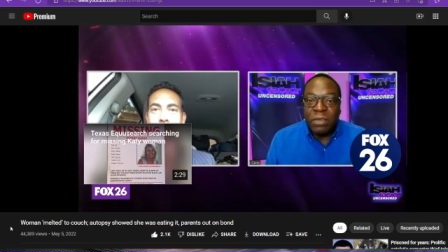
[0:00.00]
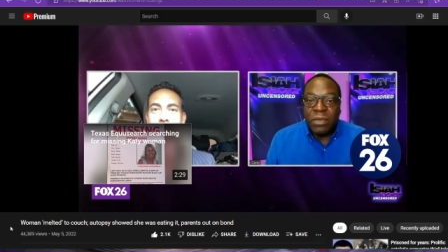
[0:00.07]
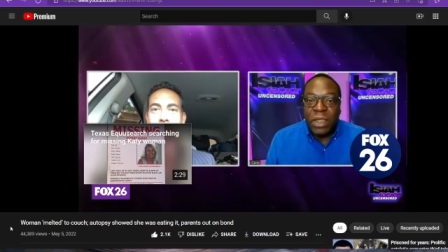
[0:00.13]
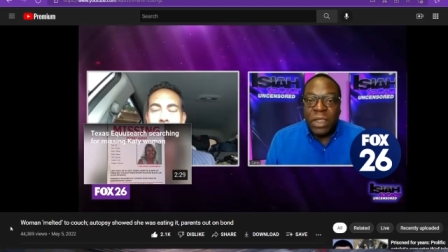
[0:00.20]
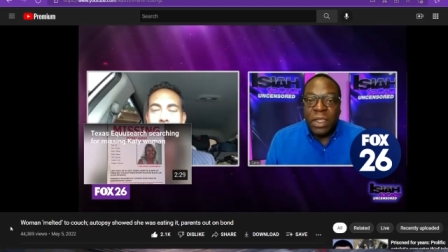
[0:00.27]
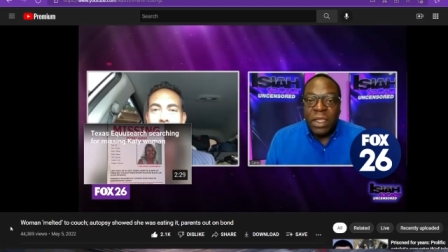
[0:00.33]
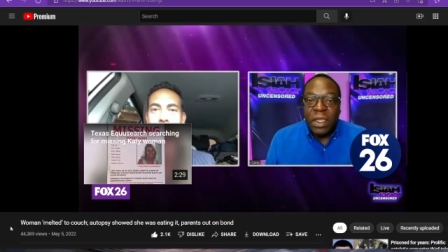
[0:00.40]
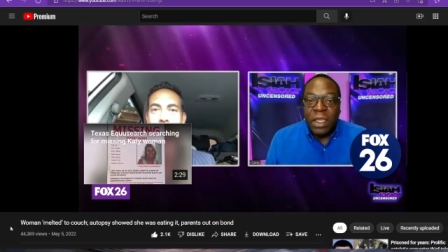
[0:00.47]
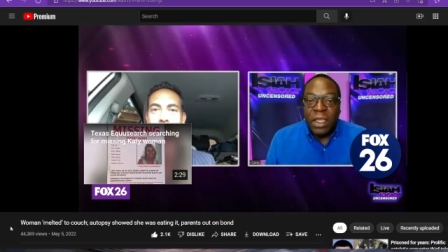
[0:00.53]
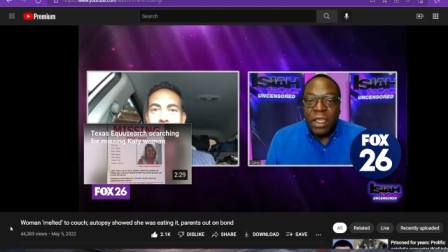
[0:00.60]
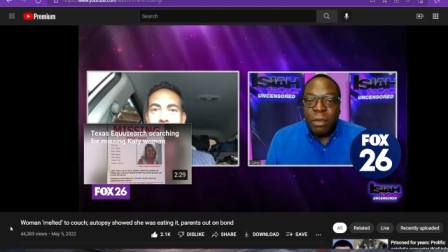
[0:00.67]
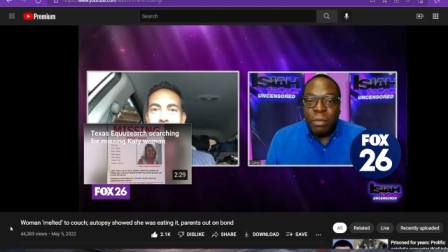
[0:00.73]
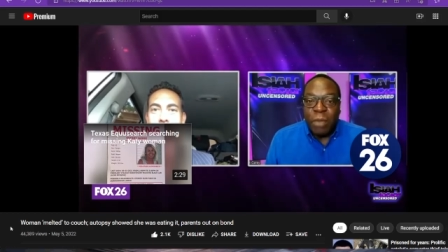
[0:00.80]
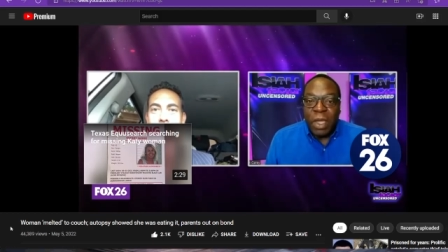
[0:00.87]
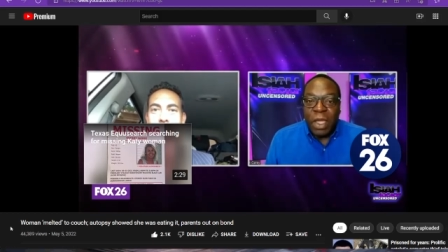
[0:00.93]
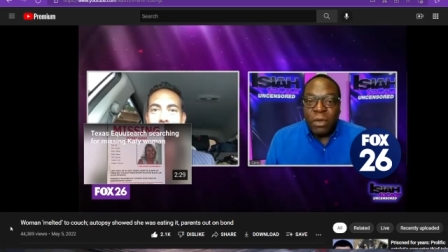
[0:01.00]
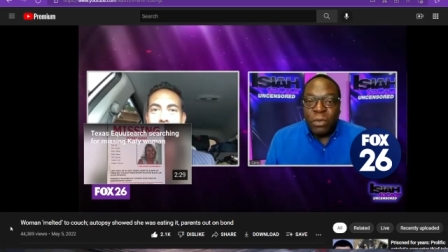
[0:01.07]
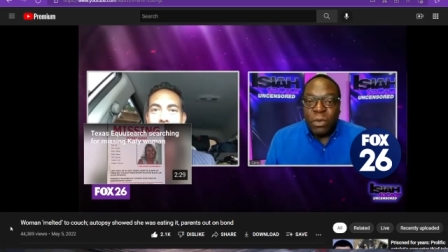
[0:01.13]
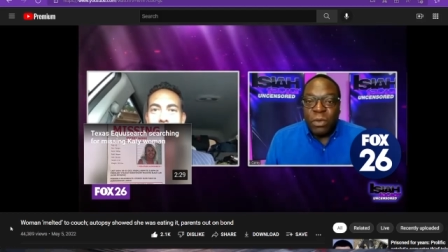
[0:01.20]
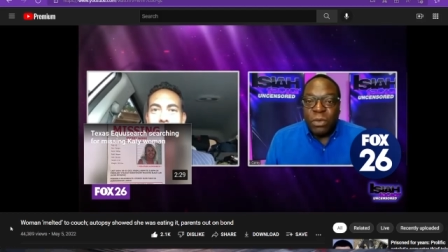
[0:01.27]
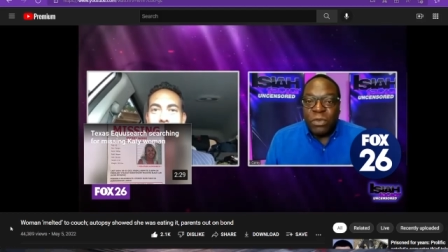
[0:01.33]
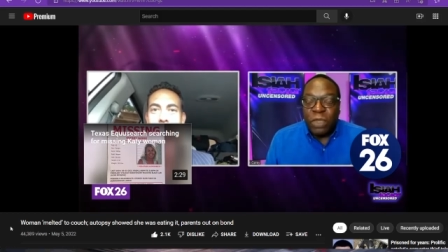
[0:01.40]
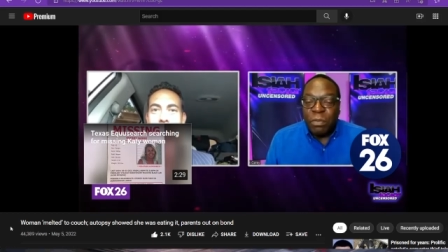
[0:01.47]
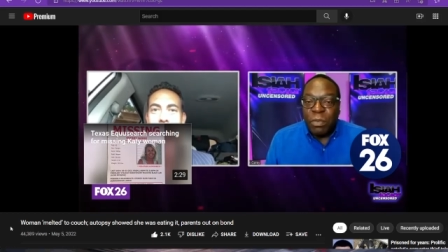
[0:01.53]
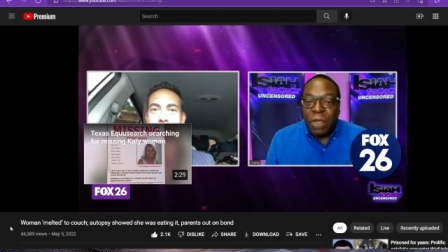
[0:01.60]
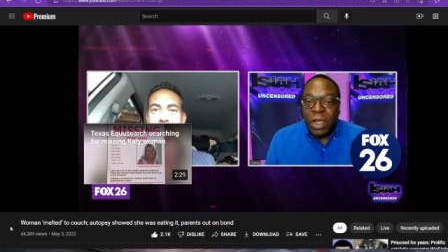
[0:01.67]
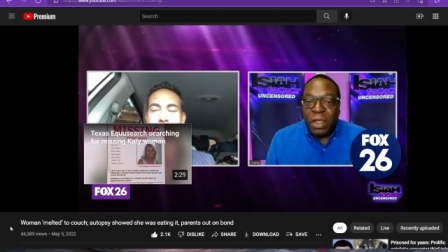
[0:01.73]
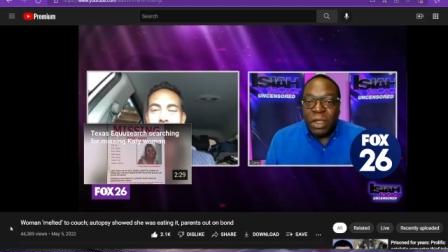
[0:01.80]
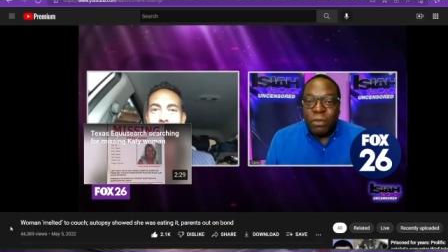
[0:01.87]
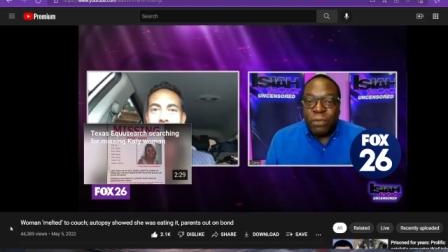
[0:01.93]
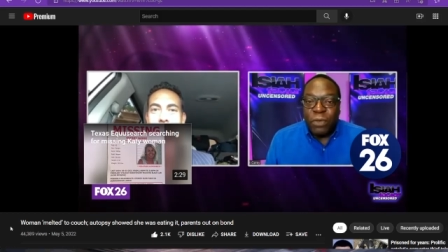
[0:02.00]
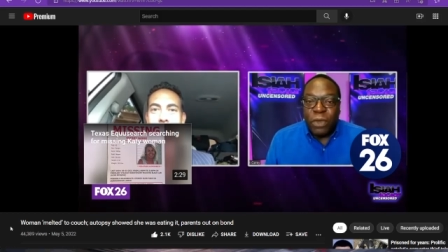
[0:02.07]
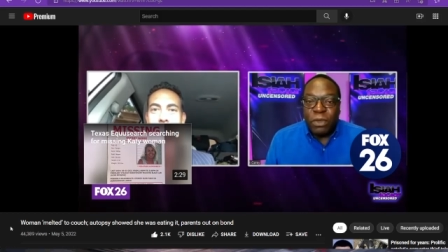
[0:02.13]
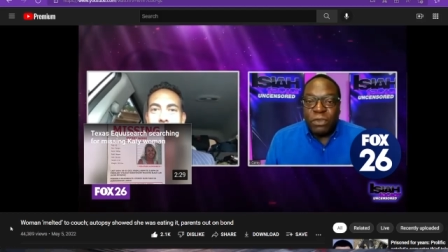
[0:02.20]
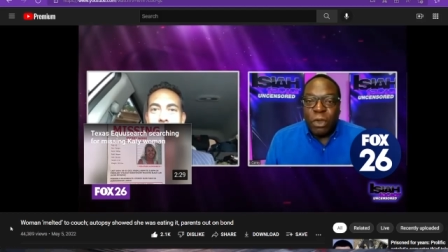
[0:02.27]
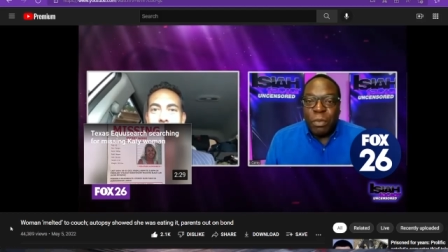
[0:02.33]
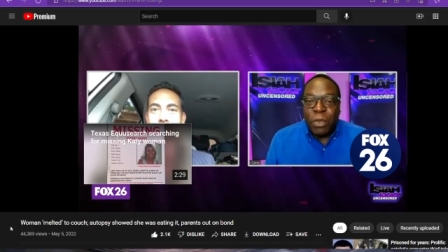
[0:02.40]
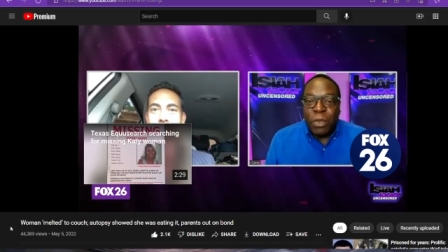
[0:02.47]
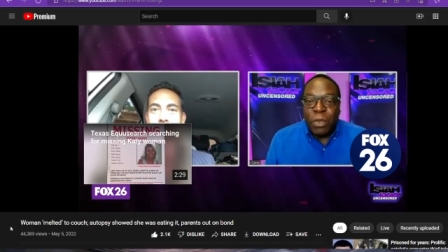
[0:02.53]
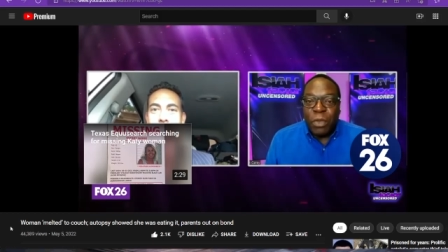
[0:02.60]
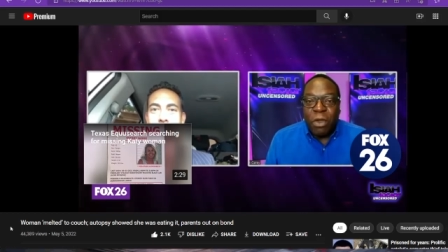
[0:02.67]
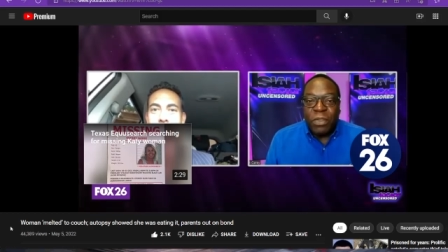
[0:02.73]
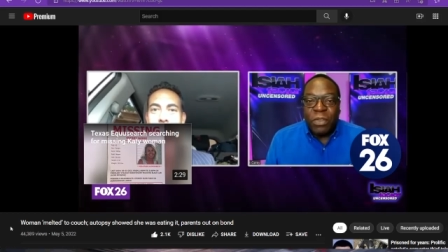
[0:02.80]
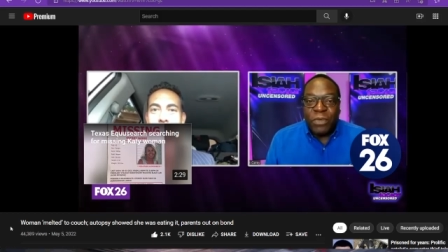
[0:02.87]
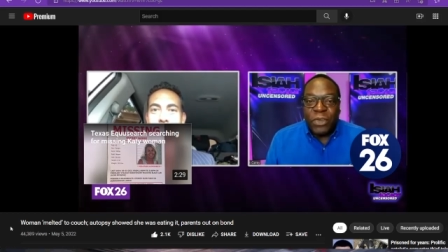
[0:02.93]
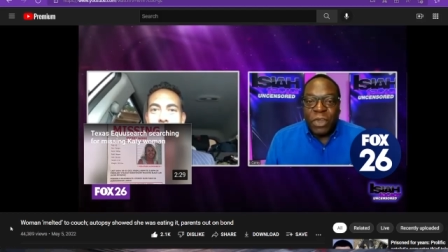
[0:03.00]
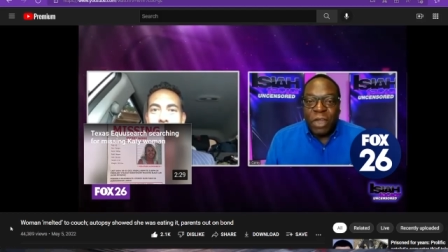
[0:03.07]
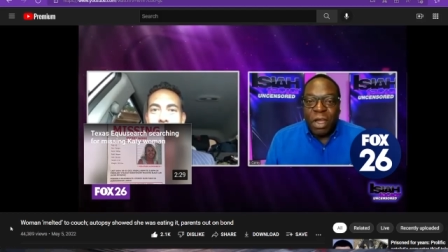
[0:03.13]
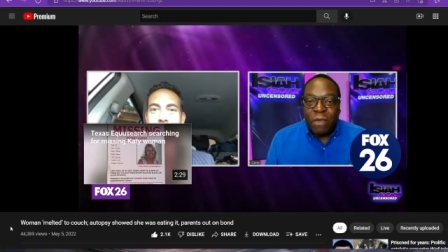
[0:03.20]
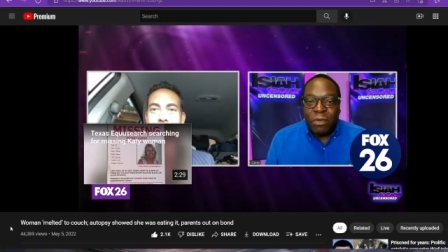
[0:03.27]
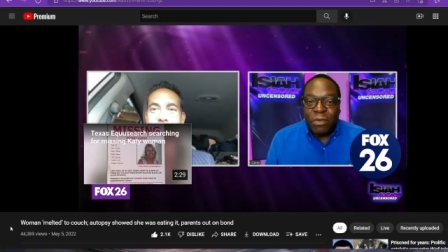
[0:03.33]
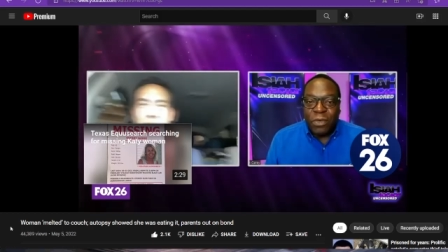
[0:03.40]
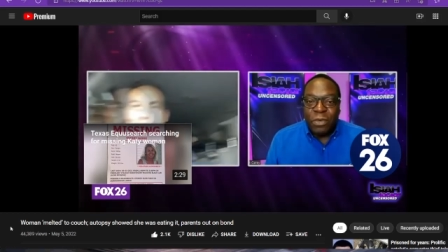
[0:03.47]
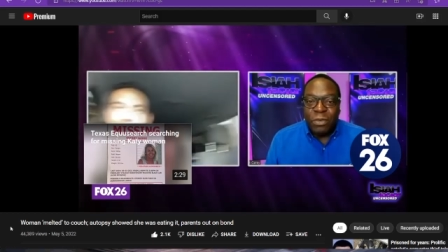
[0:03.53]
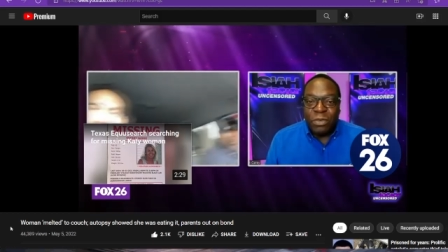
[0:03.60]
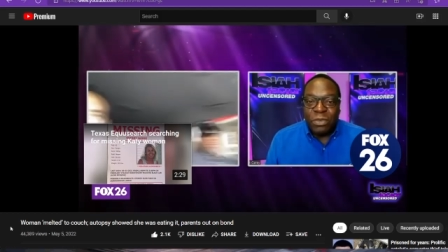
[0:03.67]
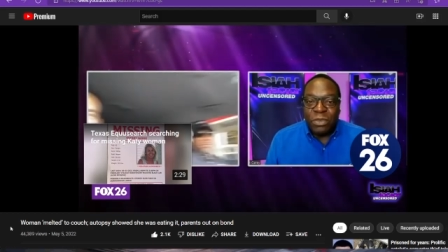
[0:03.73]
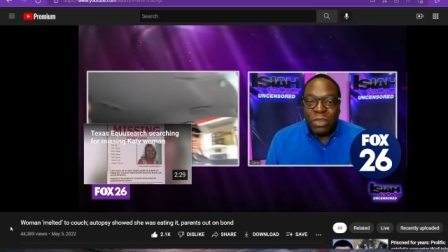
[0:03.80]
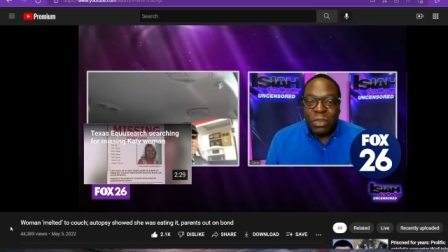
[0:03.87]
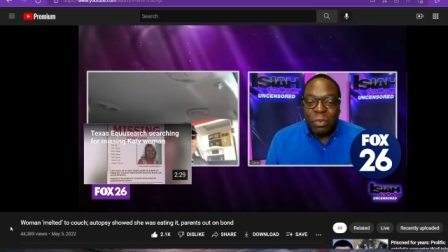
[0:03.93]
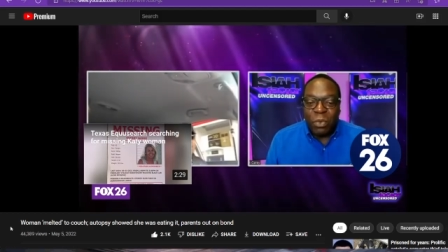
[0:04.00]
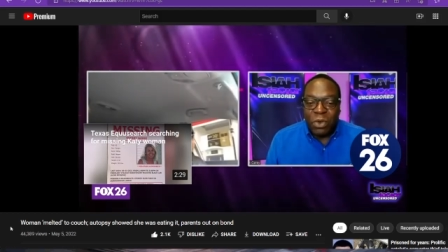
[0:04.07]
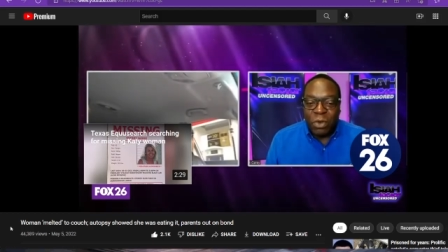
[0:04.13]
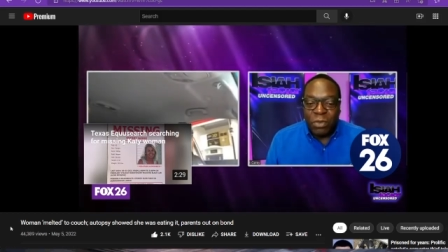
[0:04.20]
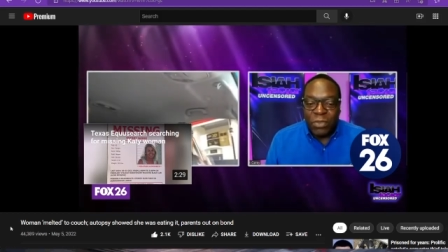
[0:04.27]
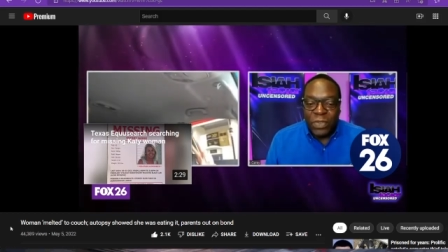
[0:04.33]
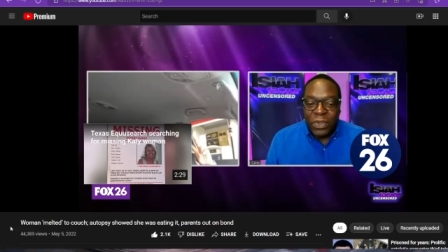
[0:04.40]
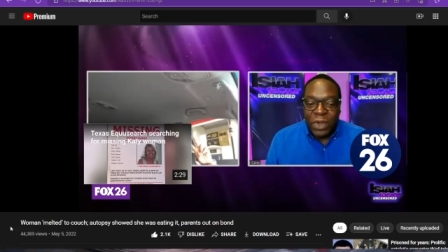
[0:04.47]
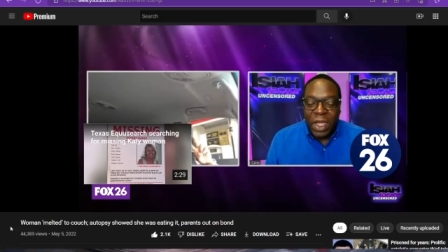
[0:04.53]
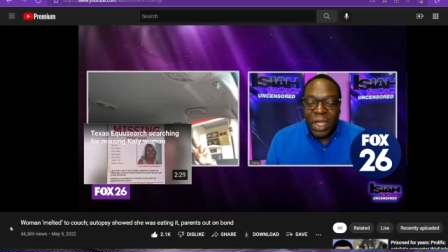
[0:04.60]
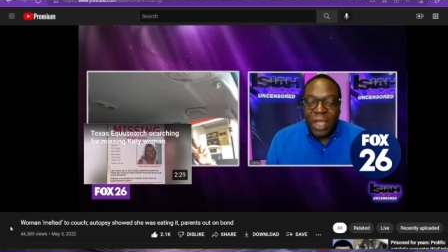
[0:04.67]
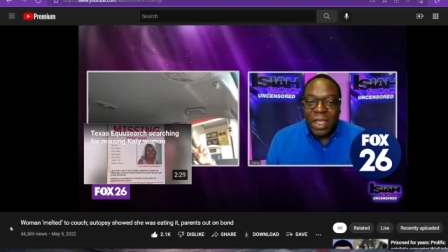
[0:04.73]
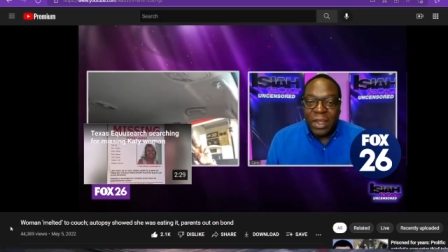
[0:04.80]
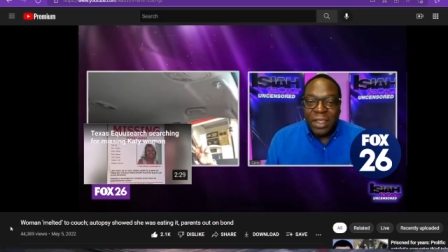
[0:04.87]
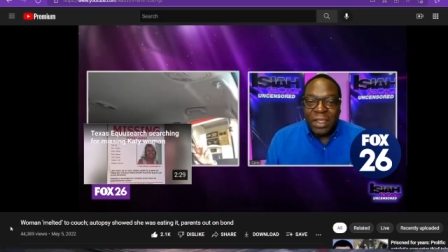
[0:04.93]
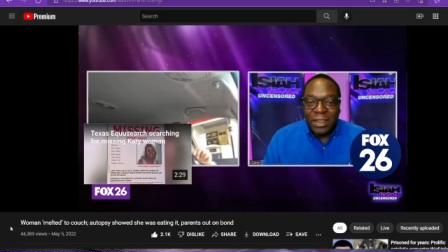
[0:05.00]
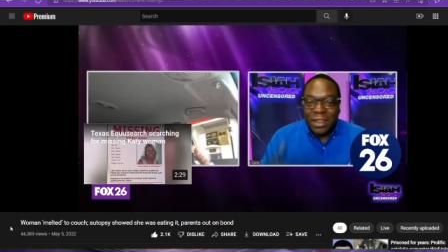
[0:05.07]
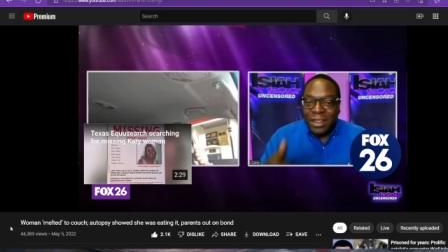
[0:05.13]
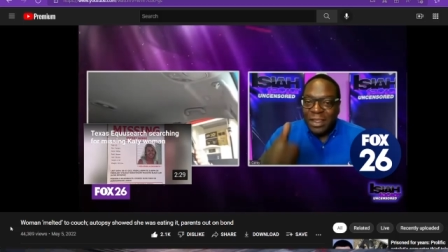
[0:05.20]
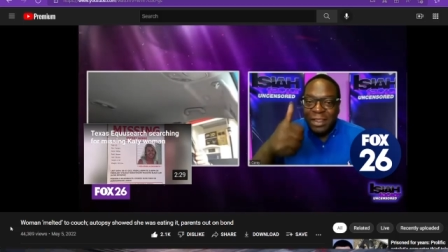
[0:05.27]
TV in Baton Rouge and my good friend Joe McCoy, the photographer, who's somewhere over there hiding.